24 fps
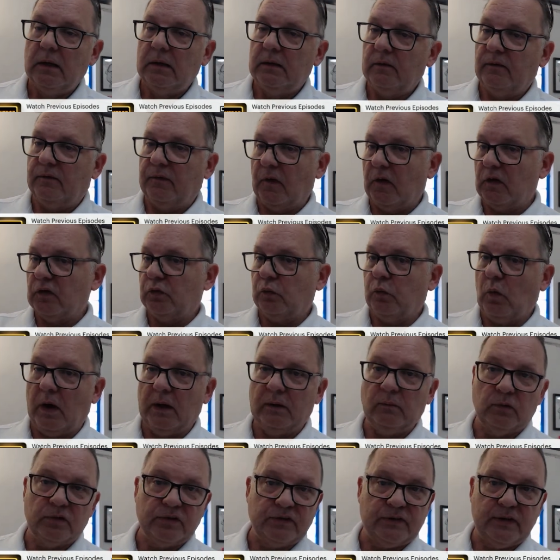The first
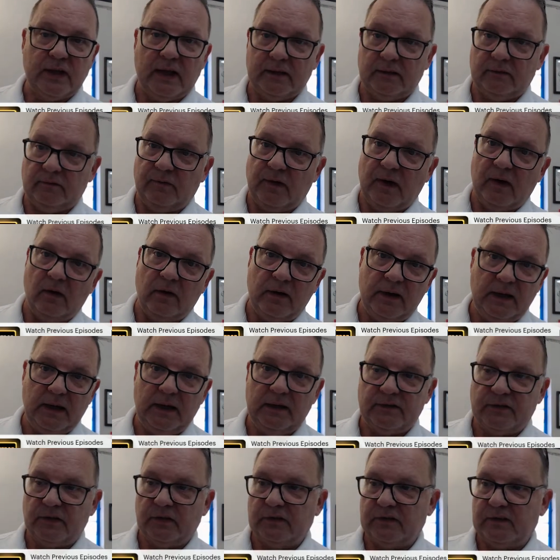one was not very
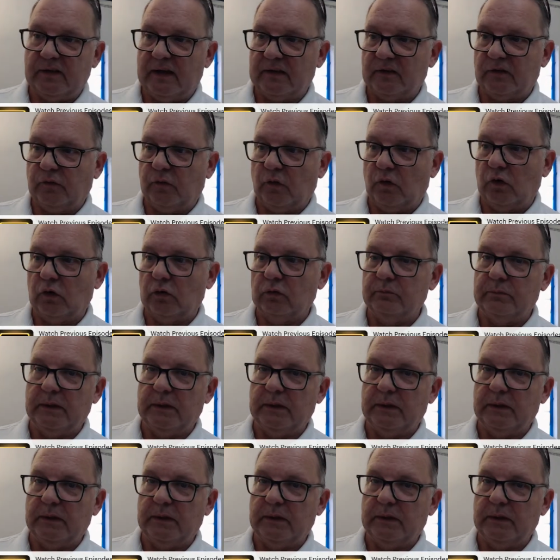successful